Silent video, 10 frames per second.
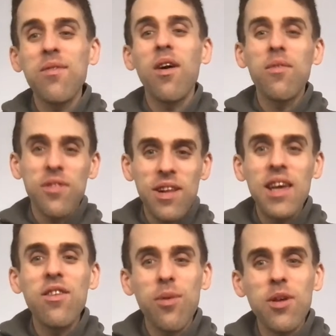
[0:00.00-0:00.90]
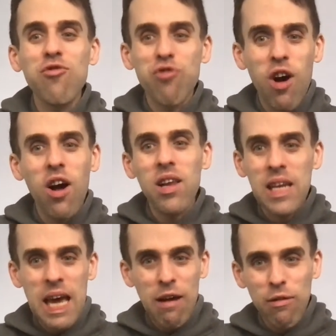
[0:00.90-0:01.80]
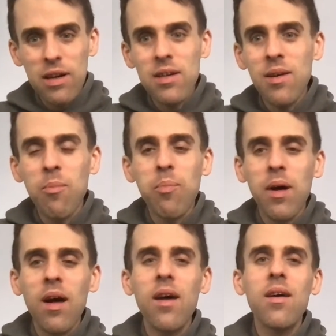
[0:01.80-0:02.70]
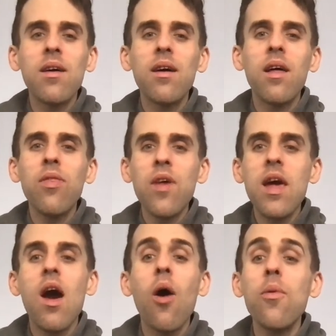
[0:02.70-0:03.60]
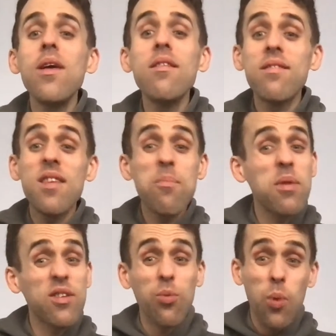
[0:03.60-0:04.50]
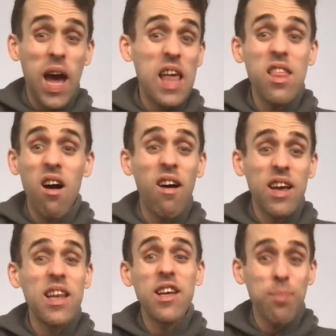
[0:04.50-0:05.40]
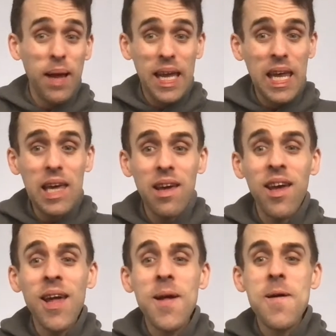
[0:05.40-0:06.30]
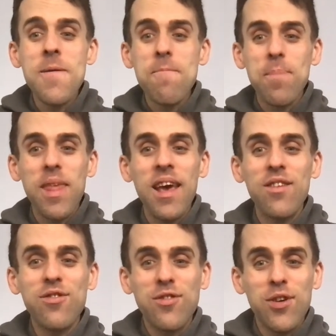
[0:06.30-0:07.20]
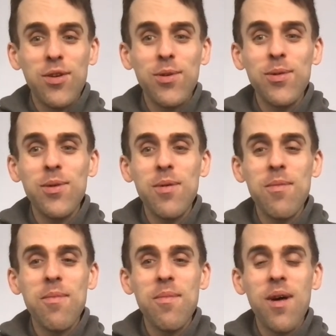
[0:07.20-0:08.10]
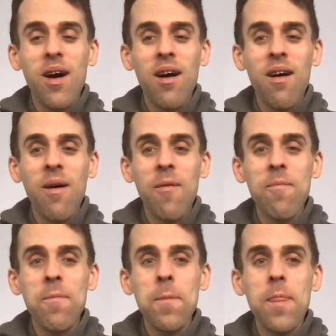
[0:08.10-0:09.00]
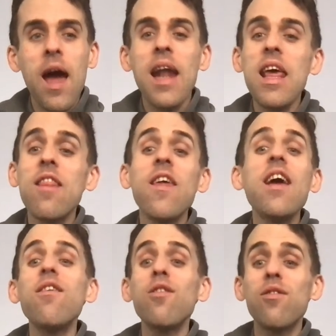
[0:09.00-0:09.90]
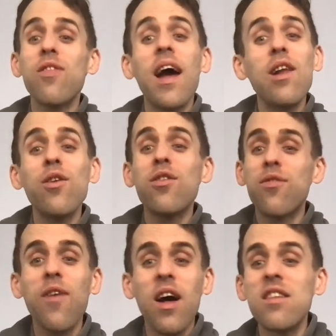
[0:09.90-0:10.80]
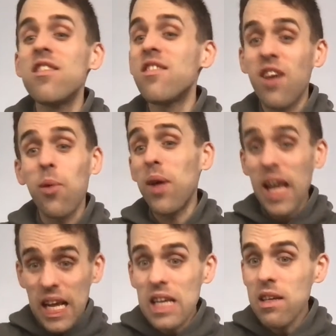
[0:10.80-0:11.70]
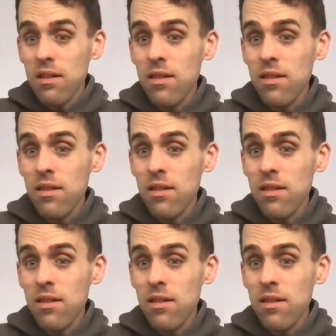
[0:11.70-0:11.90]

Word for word: of obviously doing trial and error, but the only simplest way that I can explain it is to um, anything that looks fun, don't eat.